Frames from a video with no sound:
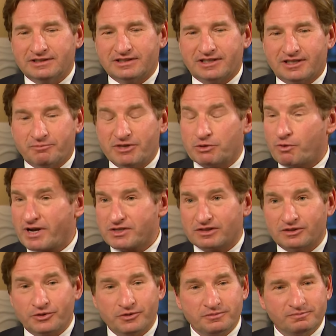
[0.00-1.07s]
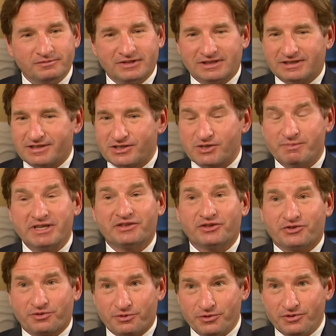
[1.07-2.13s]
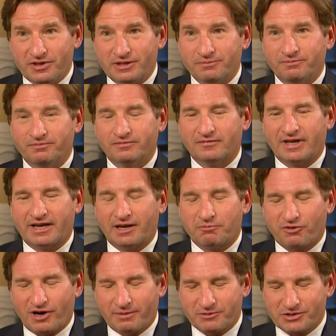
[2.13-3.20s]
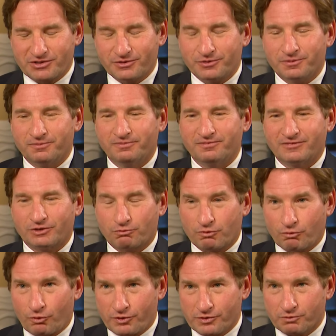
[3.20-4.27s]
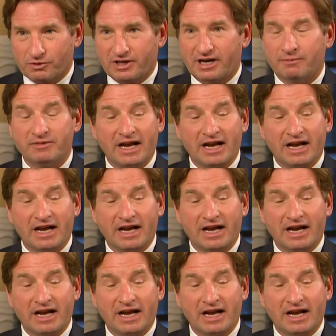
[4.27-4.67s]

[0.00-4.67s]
Uh, be resolute, uh, speak the truth, and I promise you the rewards will come.